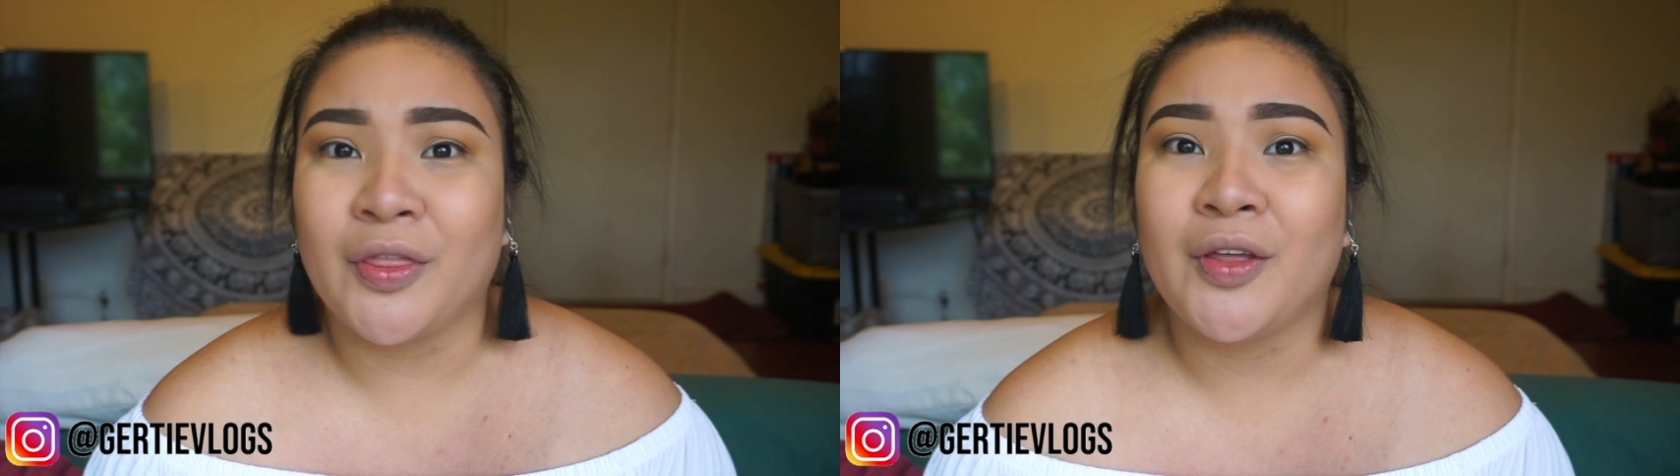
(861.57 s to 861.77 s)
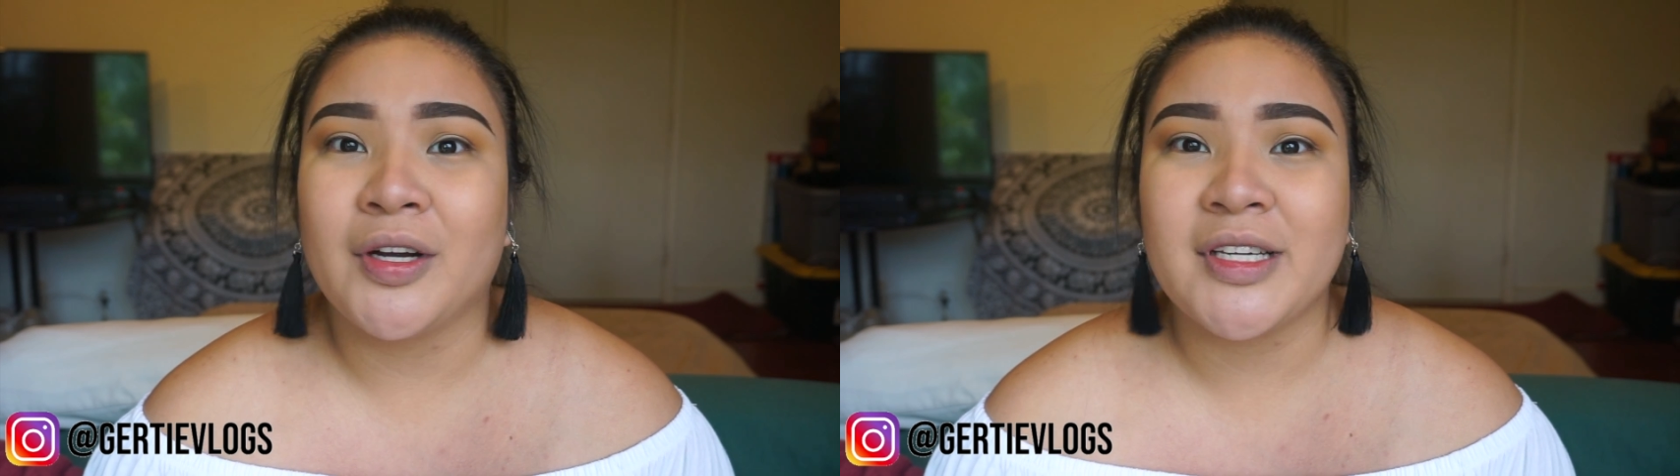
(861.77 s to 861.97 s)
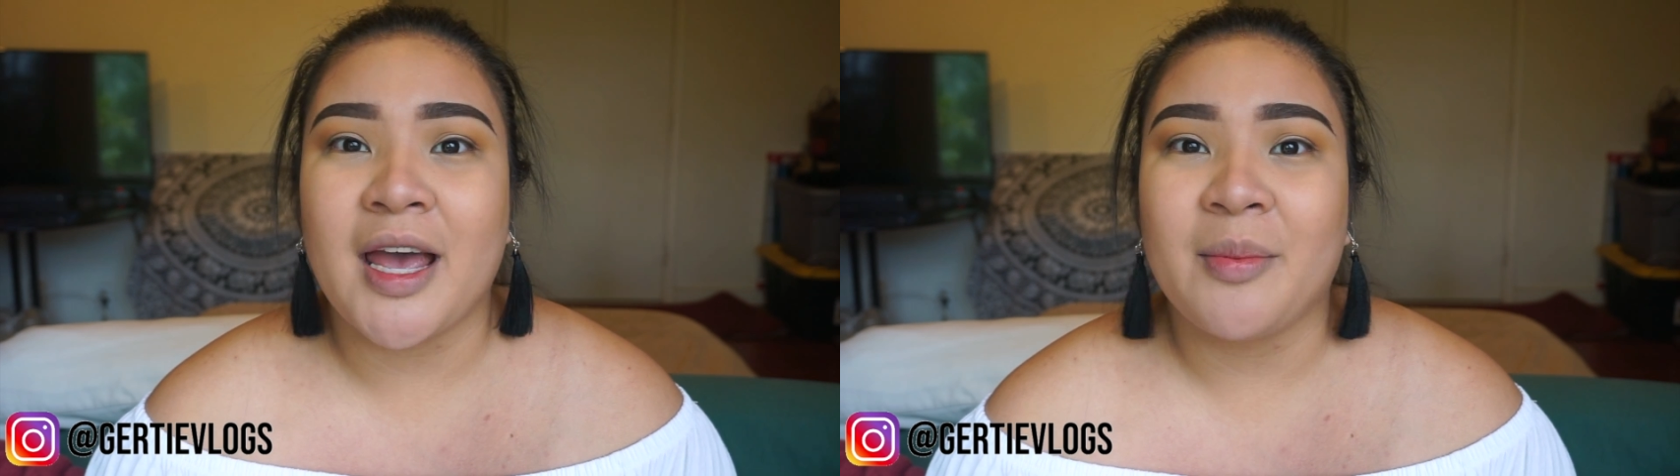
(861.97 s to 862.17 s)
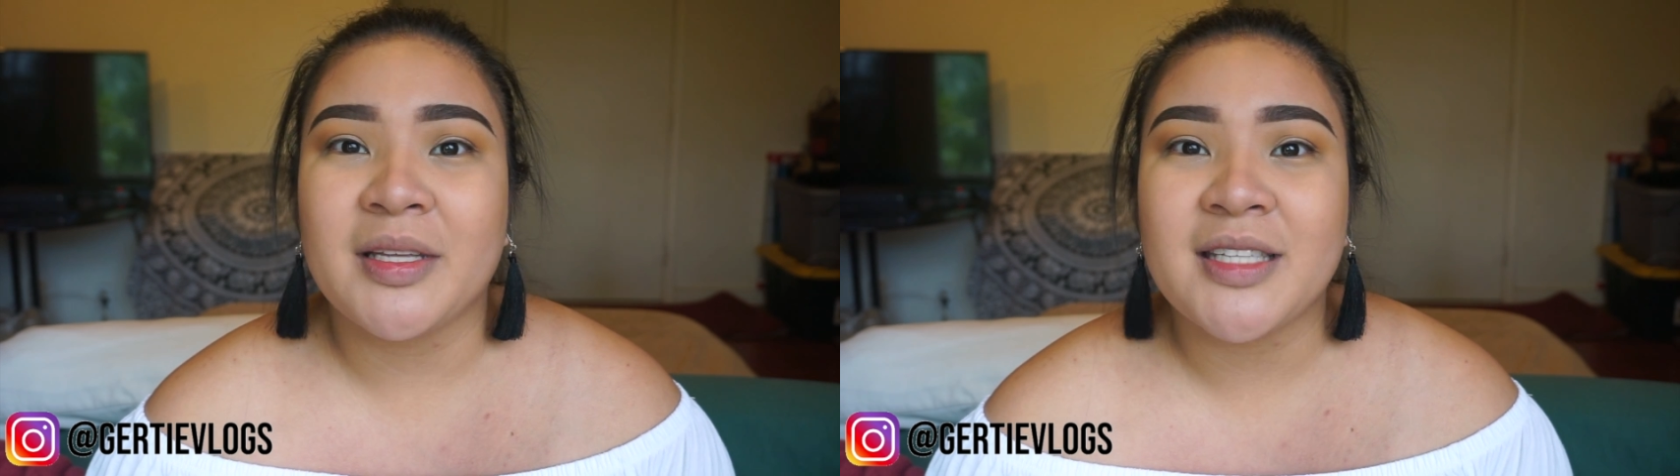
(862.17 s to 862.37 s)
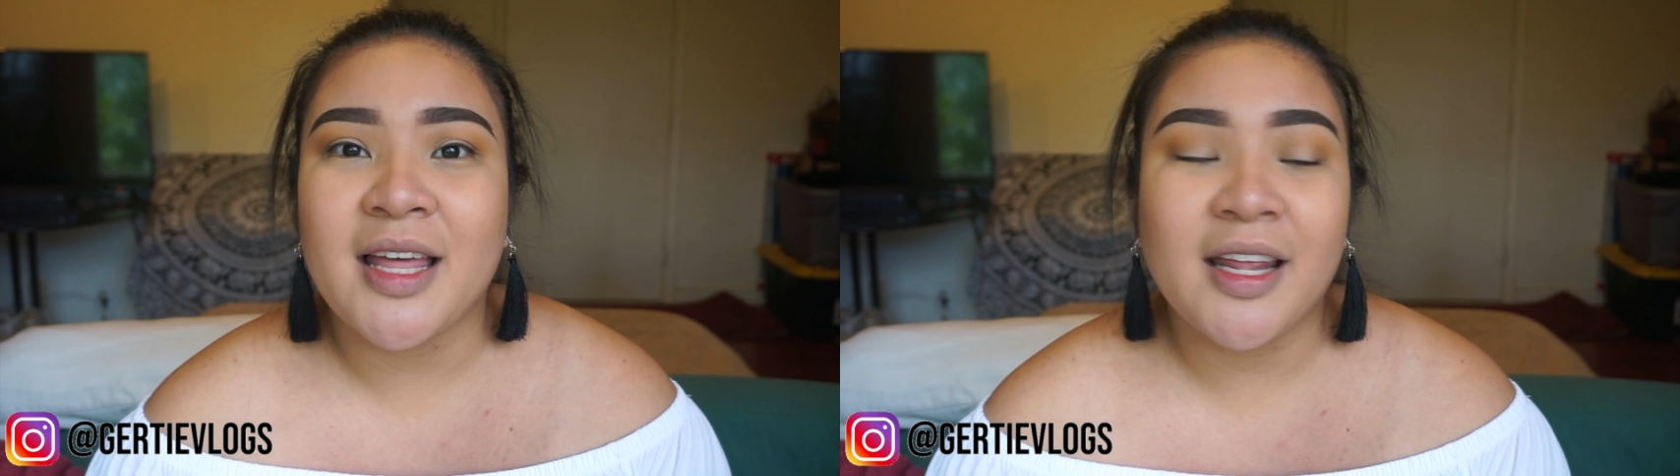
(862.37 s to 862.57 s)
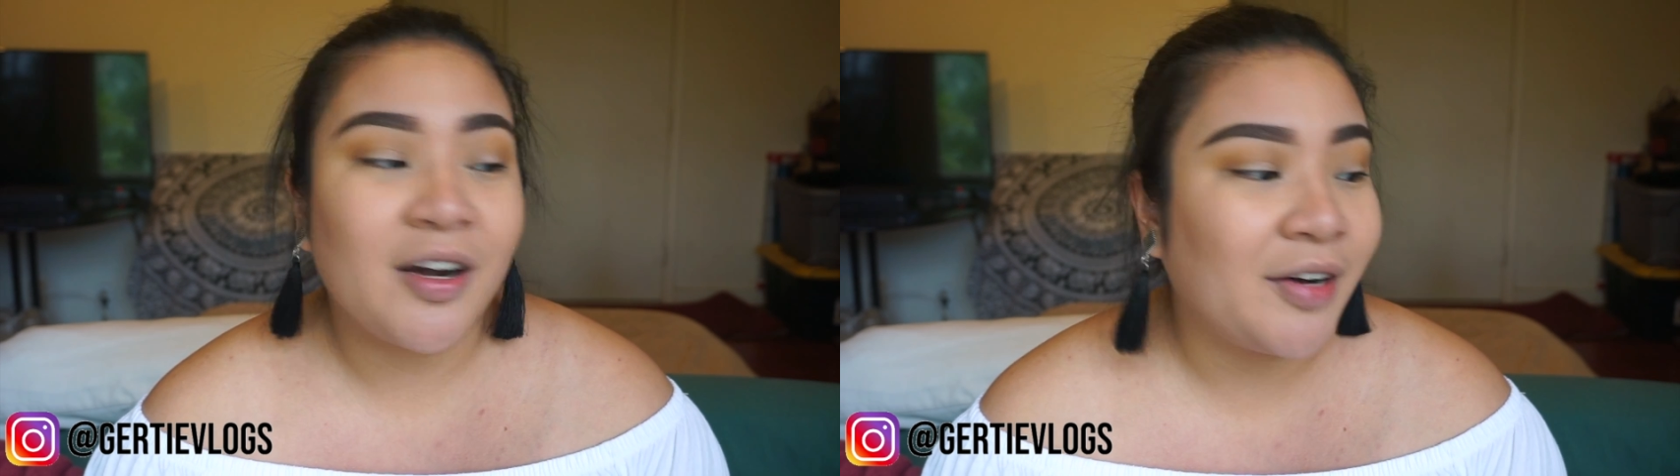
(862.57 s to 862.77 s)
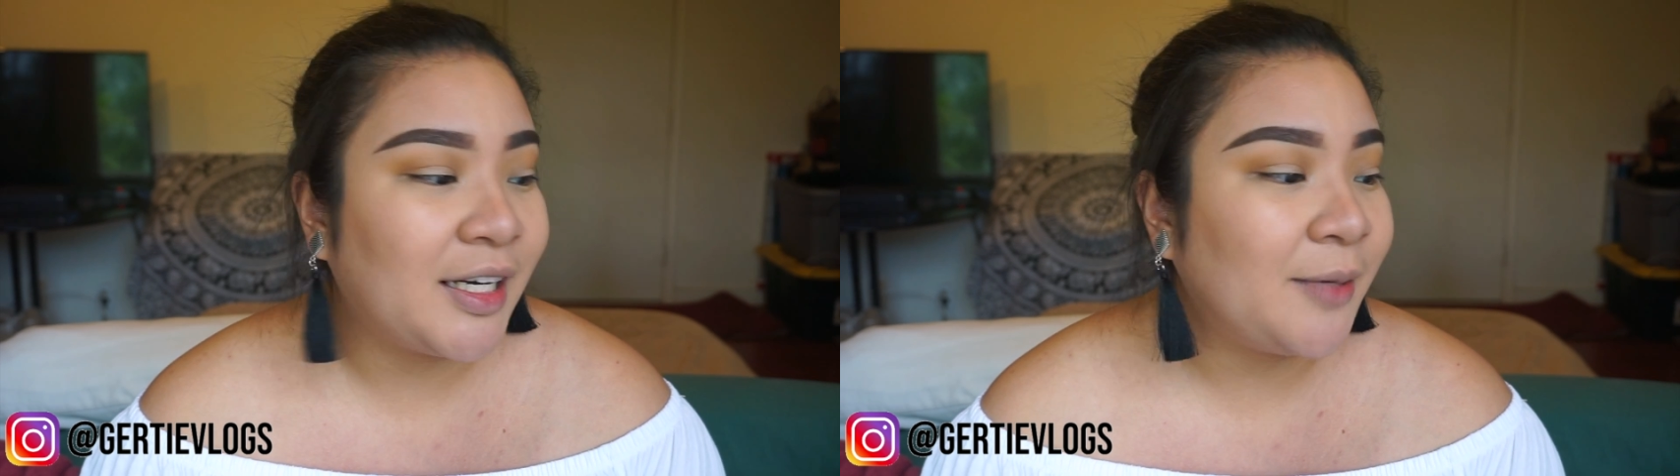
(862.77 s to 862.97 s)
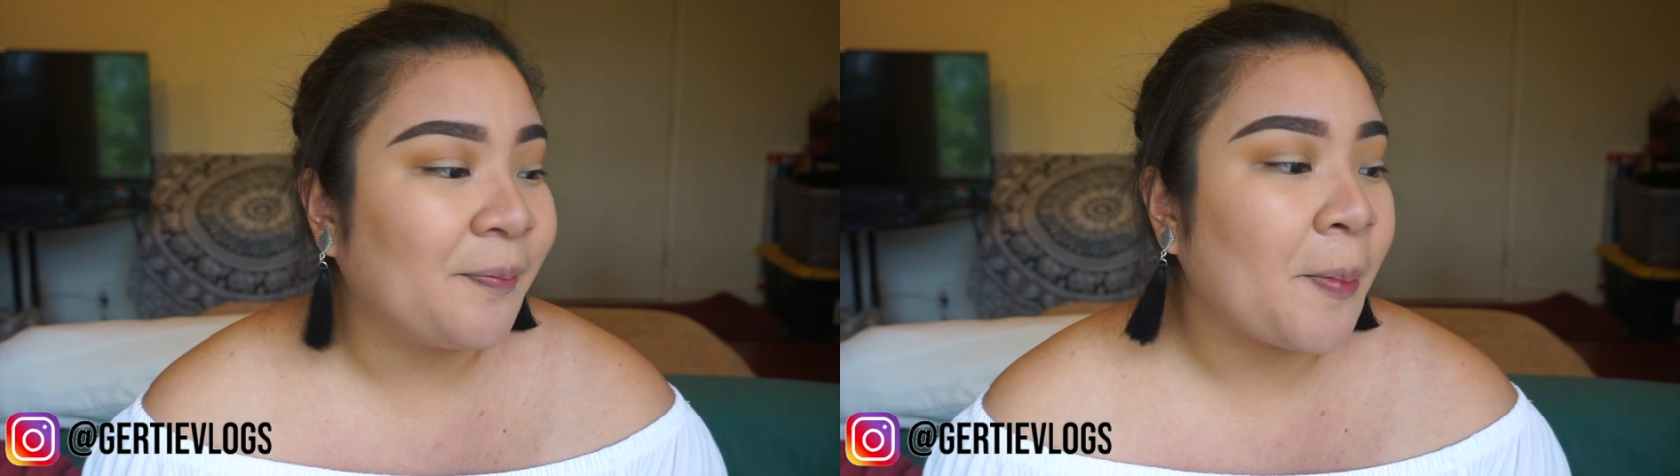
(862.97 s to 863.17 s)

third time I said that already,